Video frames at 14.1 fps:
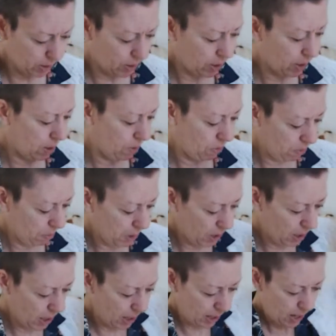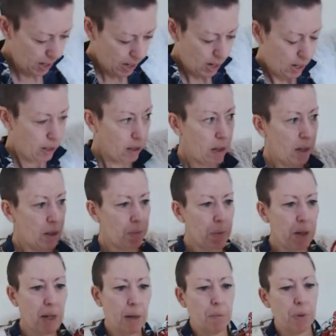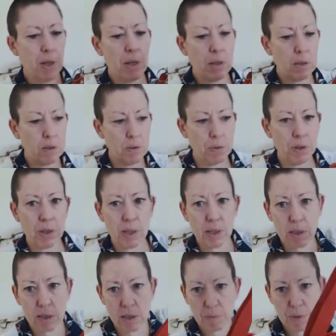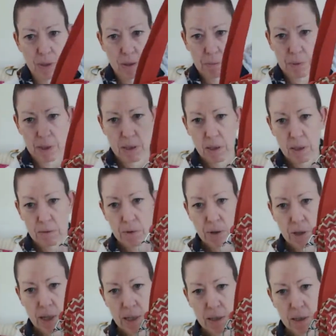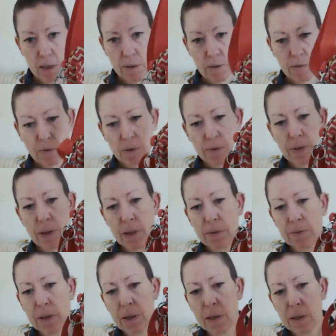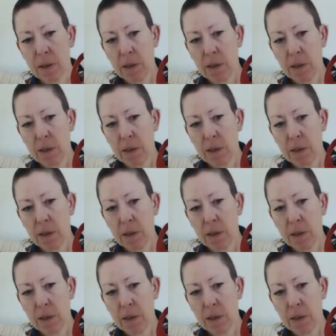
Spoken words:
It needs to go through the machine. The girls may nab the others one each. But you can't go wrong, can you, for a fiver.